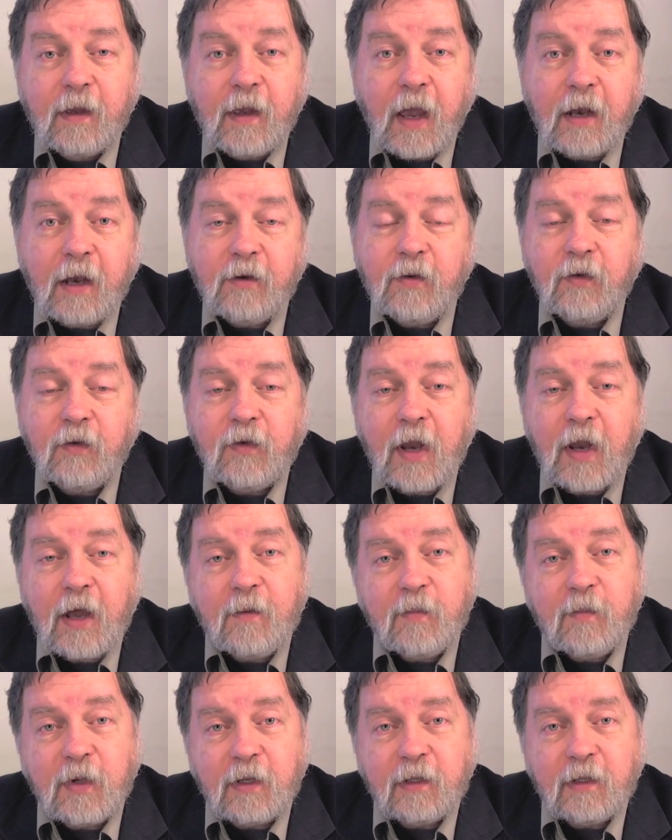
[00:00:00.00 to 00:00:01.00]
and who is
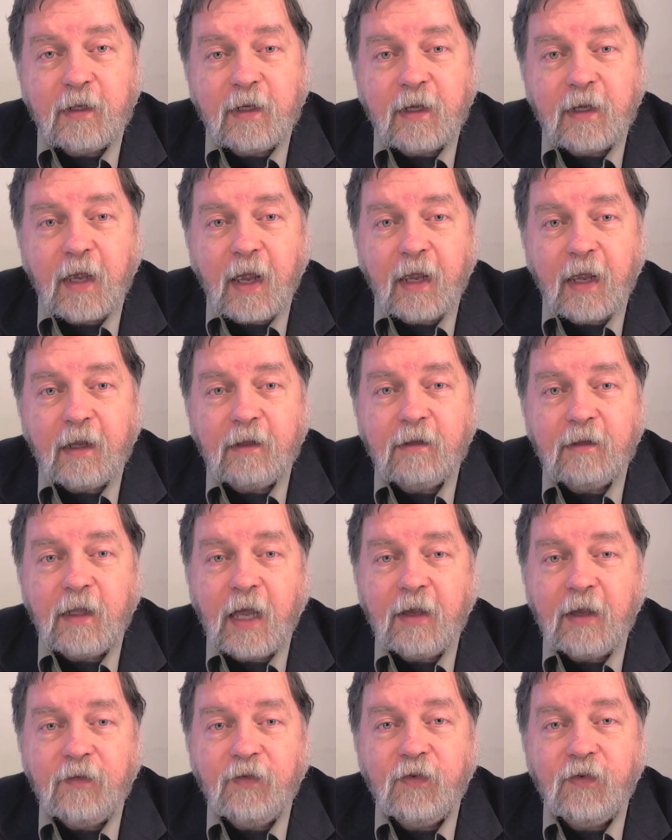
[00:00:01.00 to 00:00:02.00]
now building a
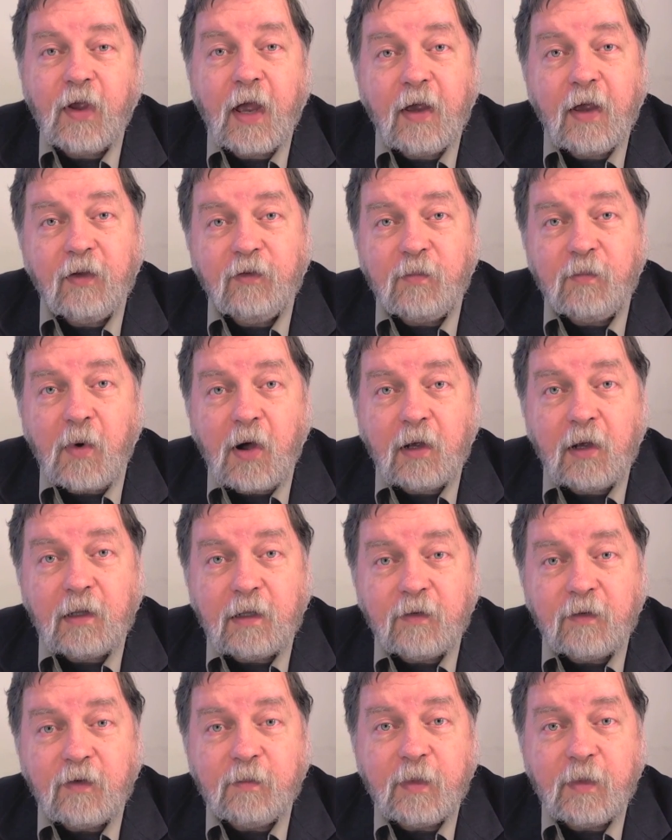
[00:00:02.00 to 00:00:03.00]
life-size
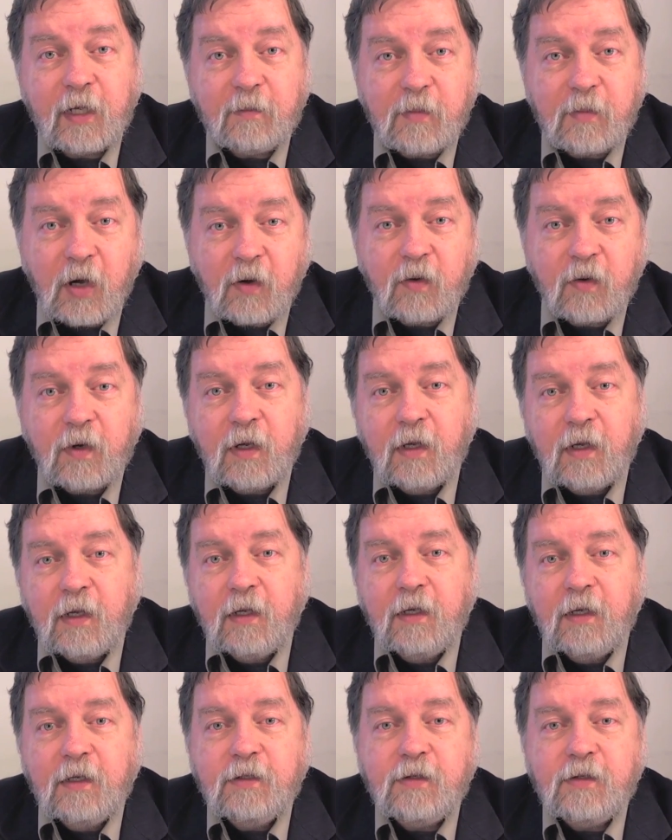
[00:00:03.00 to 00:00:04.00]
model of the big boat
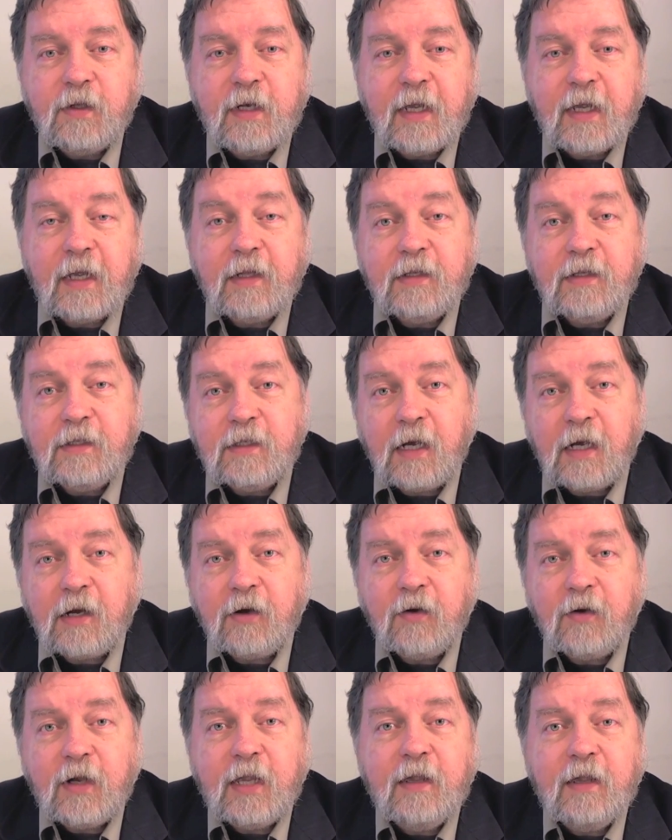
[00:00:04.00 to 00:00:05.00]
so that he can
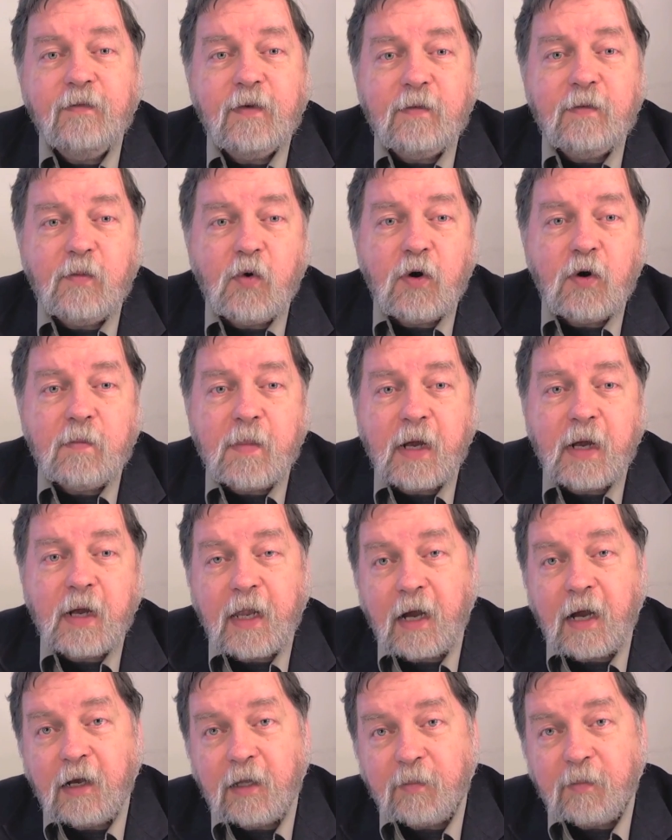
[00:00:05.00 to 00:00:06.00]
sucker even more
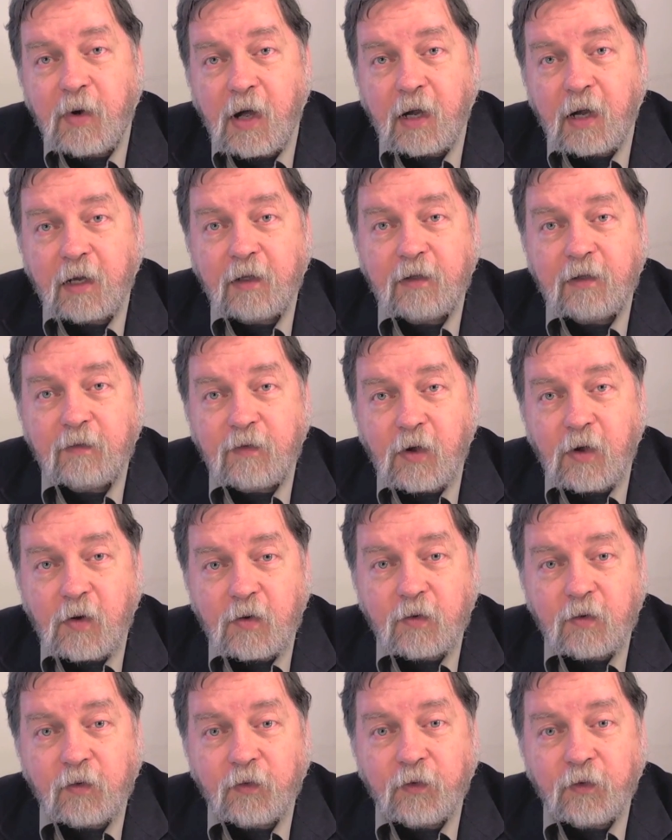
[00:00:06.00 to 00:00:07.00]
money out of the pockets of
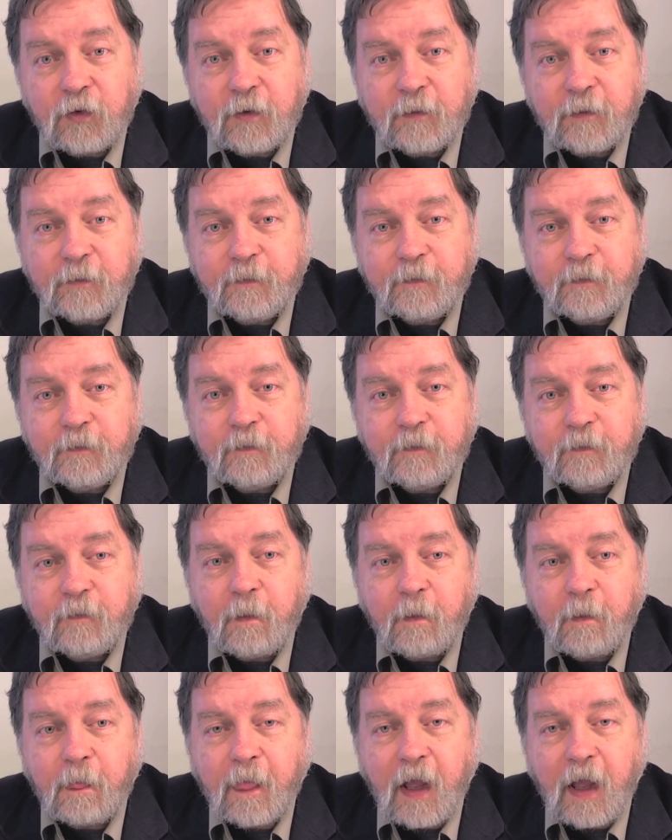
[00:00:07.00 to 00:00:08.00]
yokels.
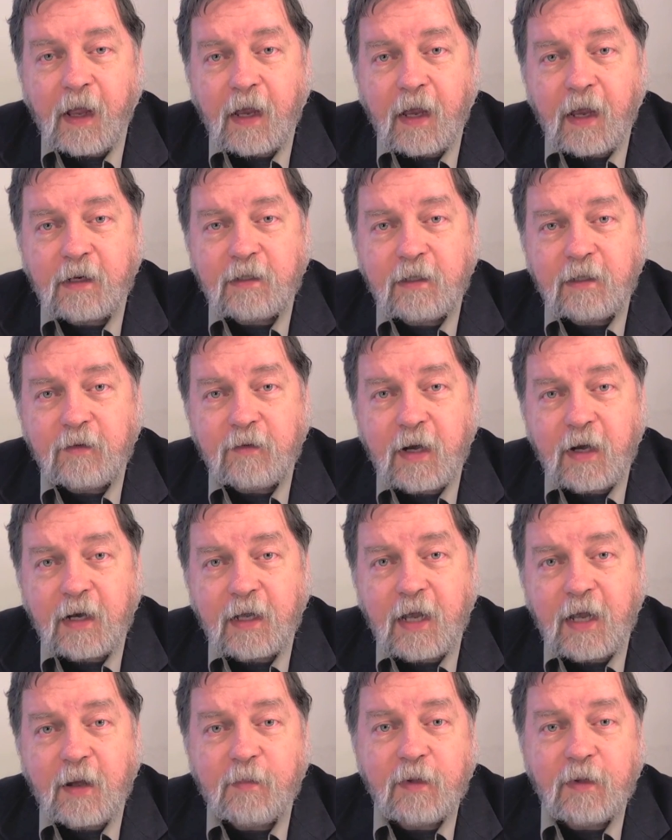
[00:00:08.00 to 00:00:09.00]
I actually ran a
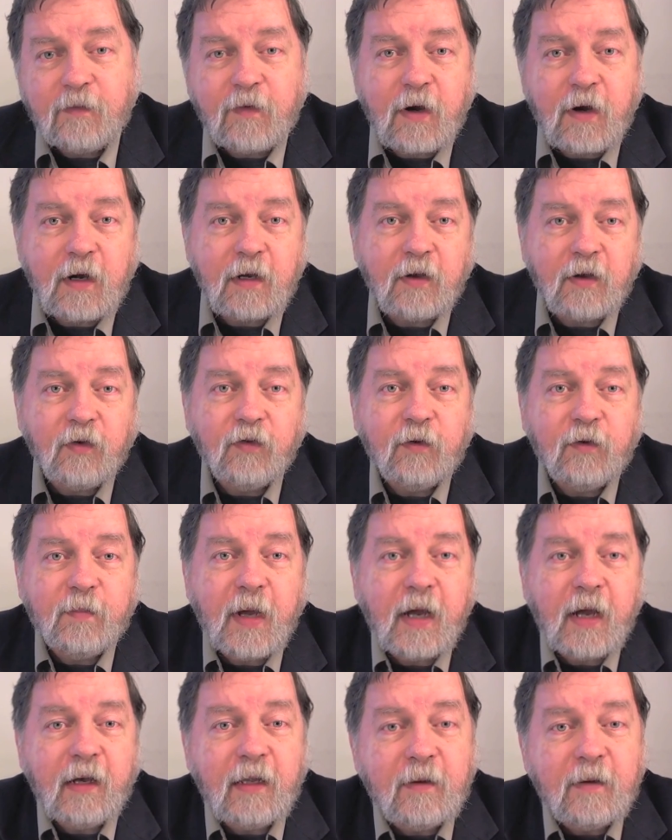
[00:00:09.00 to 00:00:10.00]
couple of articles
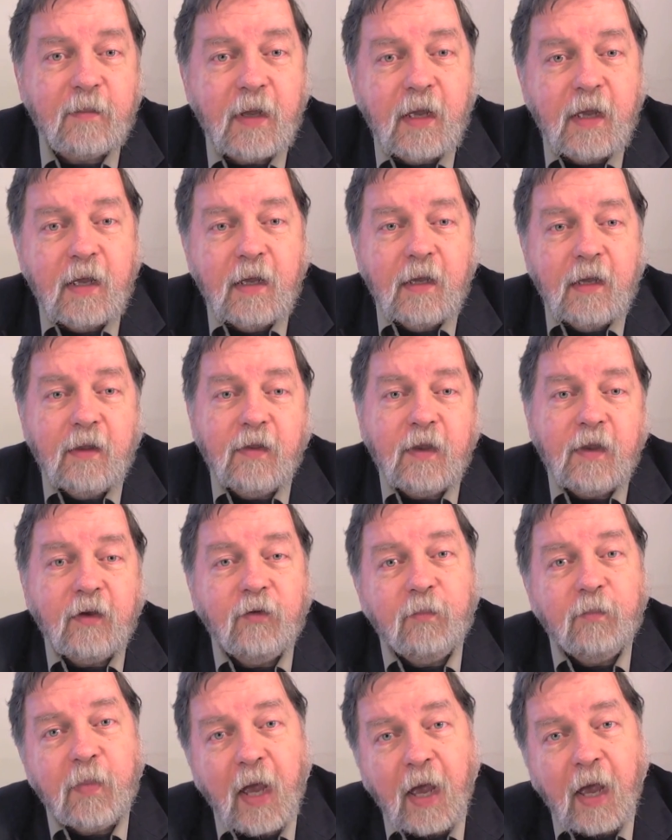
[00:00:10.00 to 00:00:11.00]
about him this
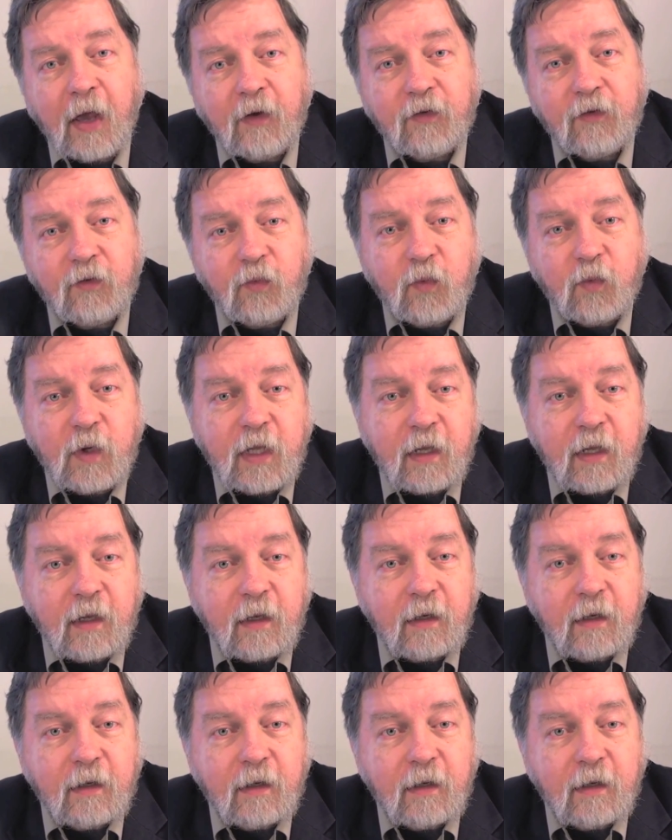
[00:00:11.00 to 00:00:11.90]
past week.